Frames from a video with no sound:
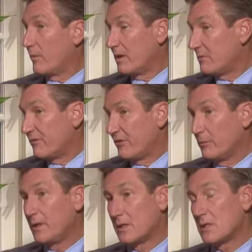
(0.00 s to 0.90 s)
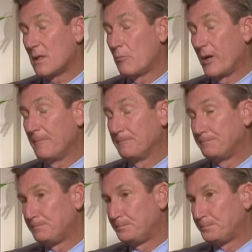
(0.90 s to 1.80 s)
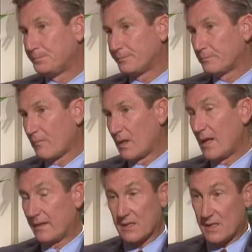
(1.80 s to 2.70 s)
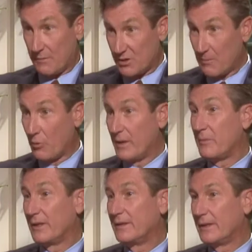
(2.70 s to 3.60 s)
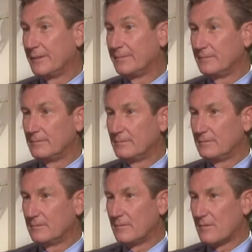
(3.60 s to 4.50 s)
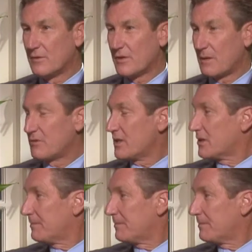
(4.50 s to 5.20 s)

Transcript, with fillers: We yeah. had been filming in a subway, not the same subway, but. Uh, but obviously, we didn't go system.